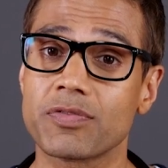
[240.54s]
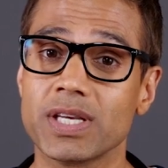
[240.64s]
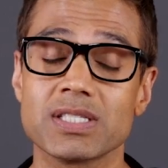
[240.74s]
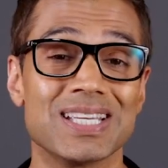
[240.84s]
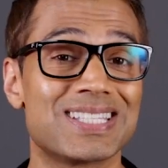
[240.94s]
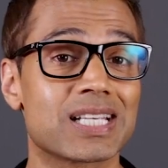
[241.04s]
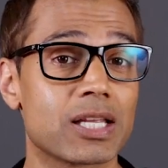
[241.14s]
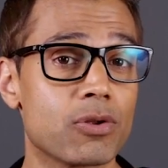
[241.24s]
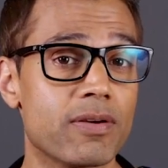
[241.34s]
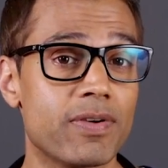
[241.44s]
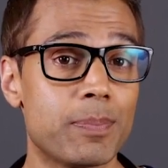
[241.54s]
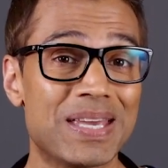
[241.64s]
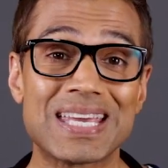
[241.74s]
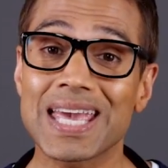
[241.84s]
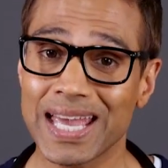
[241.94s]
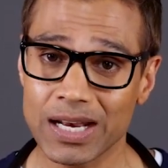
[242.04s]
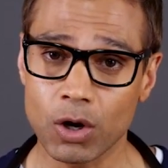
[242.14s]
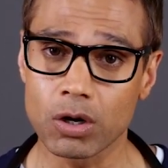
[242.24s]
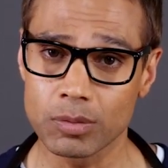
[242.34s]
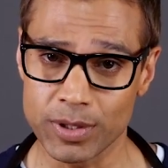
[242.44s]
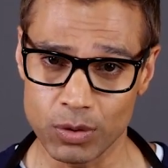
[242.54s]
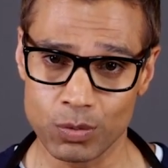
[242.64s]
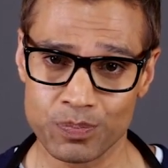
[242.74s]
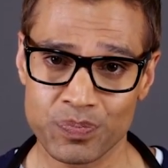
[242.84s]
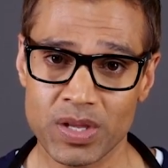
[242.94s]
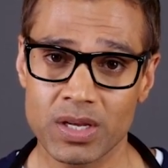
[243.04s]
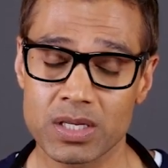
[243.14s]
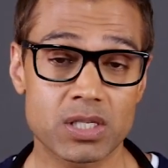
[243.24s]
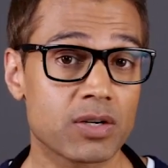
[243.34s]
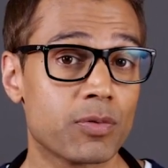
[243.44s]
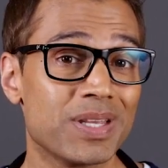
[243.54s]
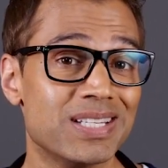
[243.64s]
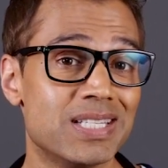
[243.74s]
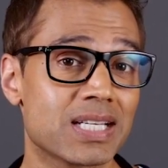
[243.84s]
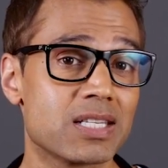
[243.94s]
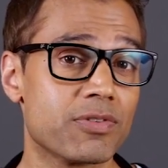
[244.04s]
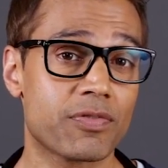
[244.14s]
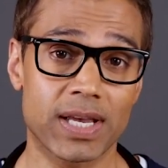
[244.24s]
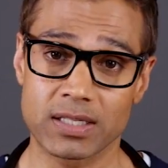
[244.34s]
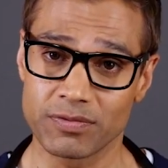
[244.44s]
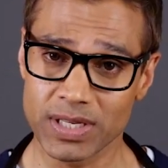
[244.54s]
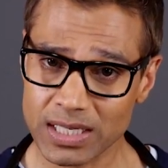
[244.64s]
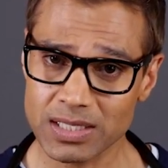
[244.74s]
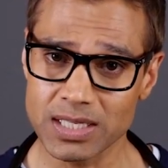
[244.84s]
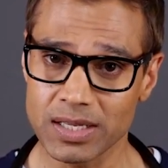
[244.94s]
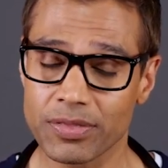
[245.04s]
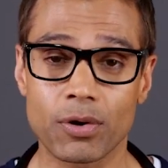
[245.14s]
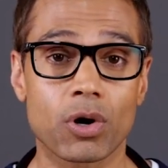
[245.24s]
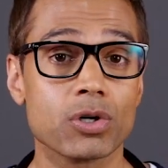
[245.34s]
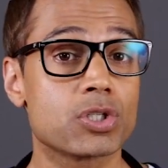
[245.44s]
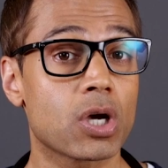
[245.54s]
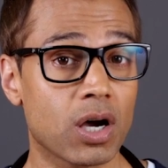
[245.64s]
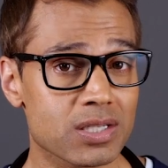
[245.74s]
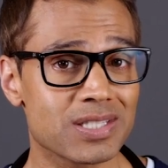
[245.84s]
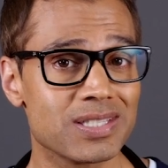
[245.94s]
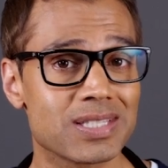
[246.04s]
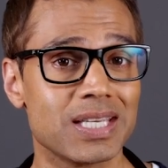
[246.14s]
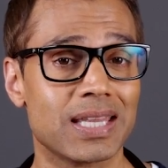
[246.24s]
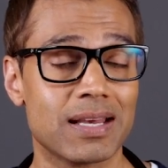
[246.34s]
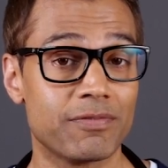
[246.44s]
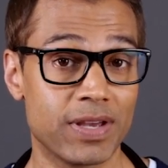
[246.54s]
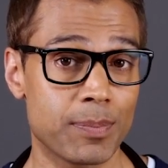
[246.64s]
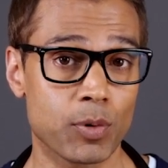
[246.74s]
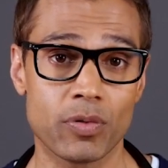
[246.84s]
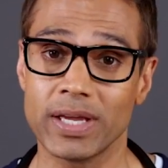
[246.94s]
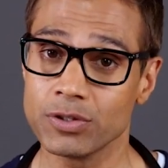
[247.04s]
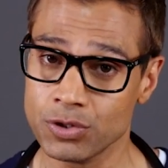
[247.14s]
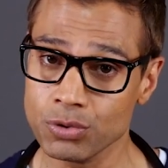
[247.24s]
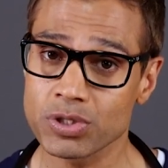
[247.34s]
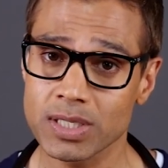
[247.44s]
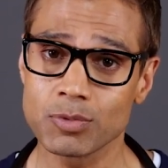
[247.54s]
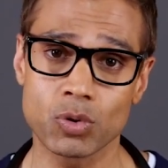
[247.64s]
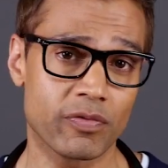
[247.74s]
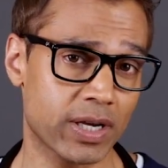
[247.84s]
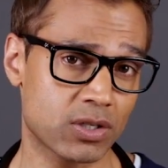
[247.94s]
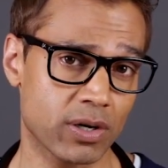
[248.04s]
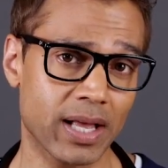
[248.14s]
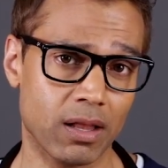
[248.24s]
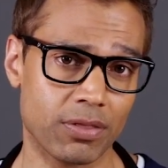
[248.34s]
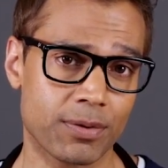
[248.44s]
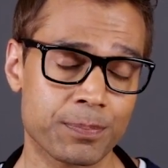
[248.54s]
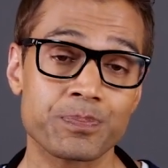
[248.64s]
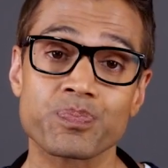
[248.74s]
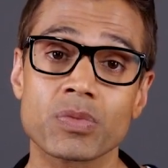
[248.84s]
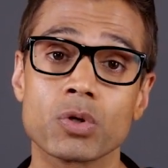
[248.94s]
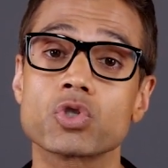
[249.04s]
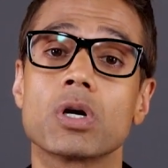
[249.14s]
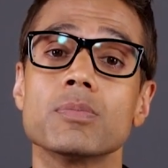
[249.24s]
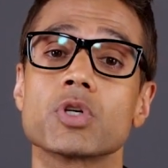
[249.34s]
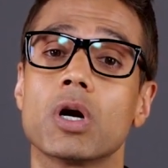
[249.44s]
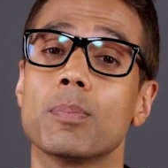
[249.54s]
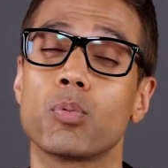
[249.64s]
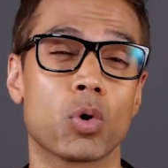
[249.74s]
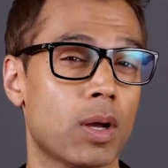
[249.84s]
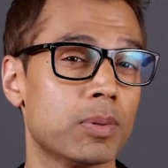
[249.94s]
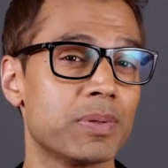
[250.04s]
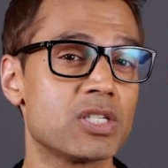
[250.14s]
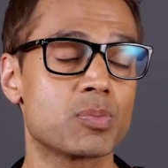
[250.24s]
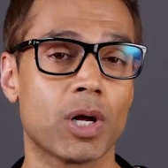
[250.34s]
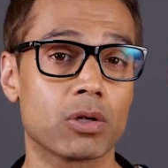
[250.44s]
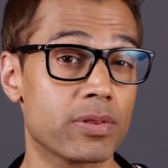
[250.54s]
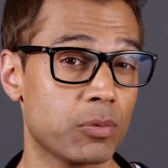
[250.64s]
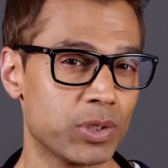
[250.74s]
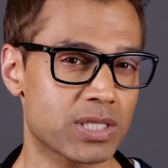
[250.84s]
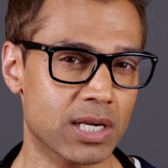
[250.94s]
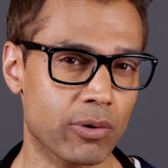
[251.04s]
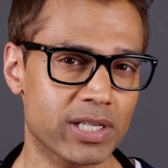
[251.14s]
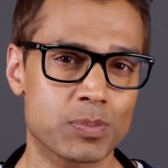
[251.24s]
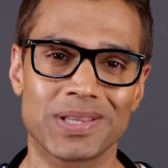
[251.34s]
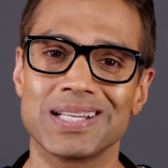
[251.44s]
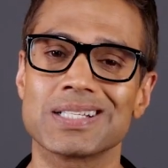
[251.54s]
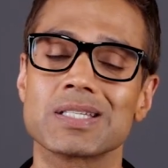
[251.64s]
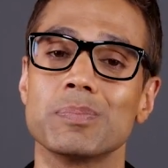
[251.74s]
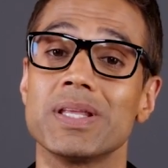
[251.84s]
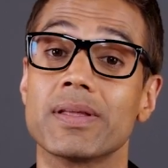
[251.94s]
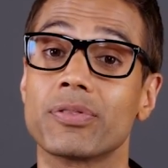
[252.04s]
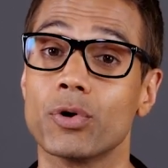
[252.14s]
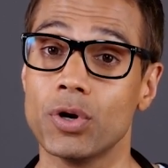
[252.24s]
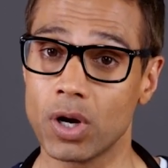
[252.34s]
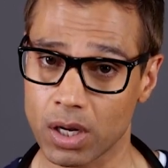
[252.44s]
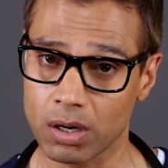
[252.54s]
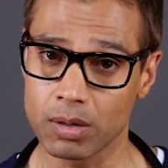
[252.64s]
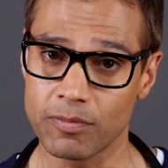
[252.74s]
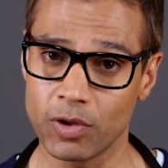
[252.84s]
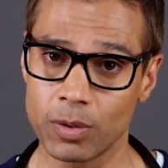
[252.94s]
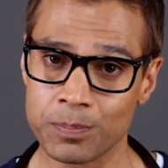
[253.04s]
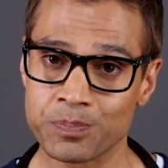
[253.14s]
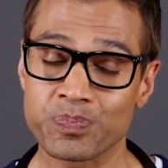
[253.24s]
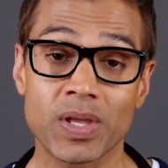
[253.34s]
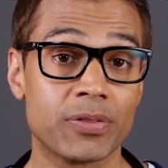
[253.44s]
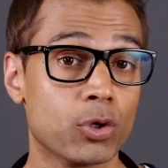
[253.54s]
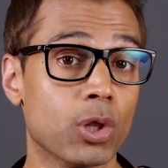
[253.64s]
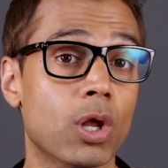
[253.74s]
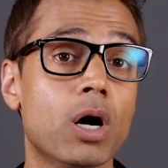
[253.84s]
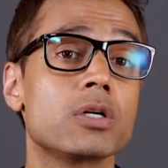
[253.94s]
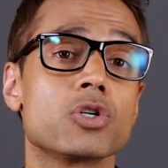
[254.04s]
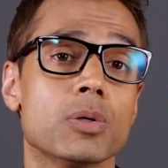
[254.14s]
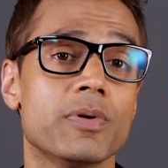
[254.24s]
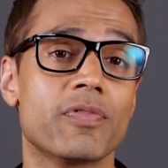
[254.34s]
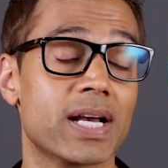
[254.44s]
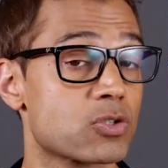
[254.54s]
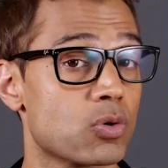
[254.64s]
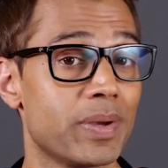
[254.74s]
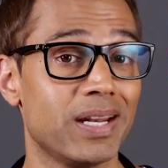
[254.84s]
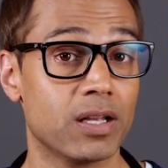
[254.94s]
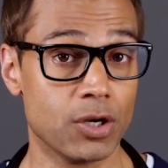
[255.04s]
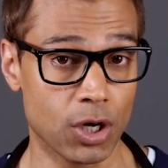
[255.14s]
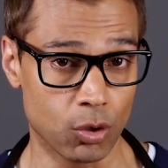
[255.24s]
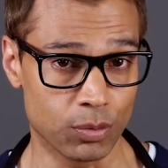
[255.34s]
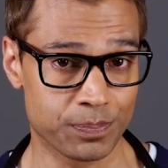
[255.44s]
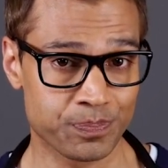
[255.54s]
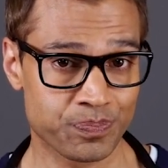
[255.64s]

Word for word: of things, it's clear that vaping can harm you. Aside from the addictive effect of nicotine, there are toxins in that vapor that do seem to affect our health. Those harms are probably smaller than with cigarettes, but that doesn't mean that they're not harmful, and their long term effects remain unknown.